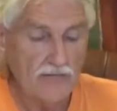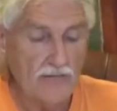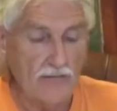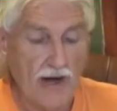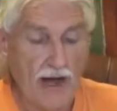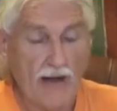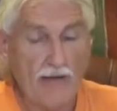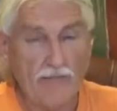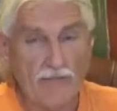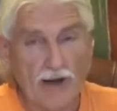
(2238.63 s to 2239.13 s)

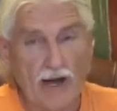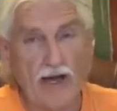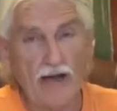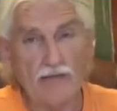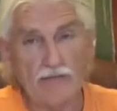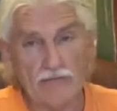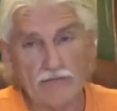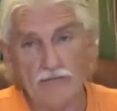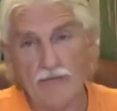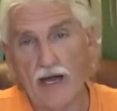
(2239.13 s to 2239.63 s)
My
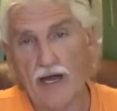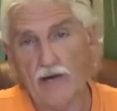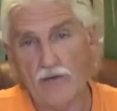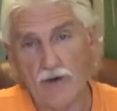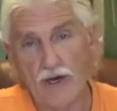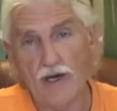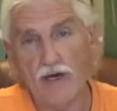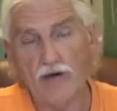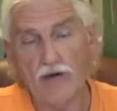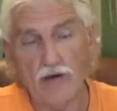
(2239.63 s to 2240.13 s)

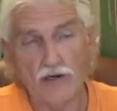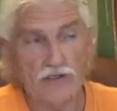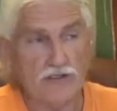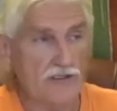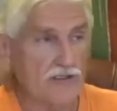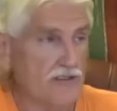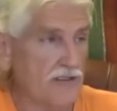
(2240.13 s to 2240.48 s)
way, of course,